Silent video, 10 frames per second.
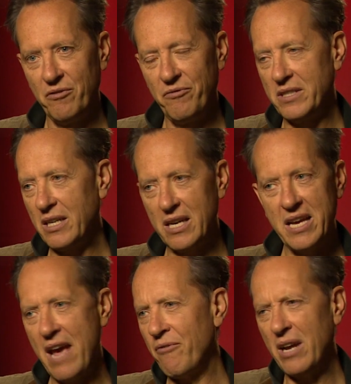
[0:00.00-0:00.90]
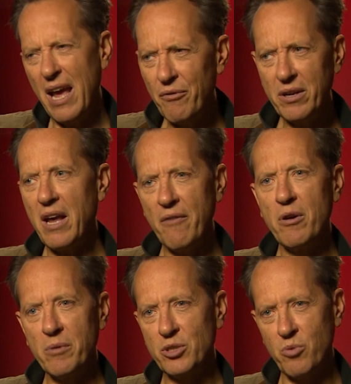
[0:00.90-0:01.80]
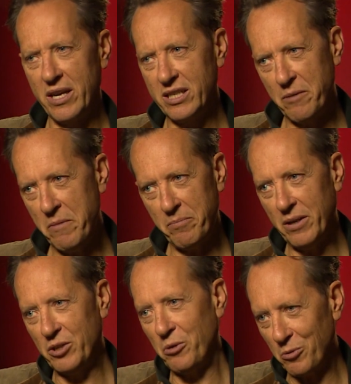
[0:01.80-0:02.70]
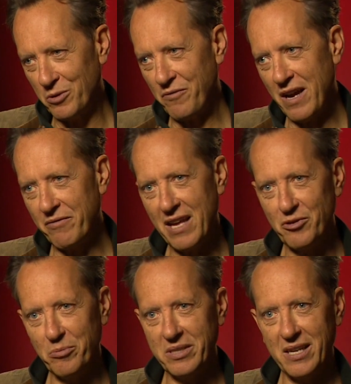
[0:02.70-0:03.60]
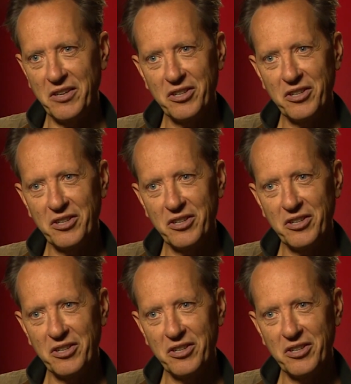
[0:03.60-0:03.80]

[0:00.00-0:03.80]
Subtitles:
physically, every which way. His commitment to it was 5,000%.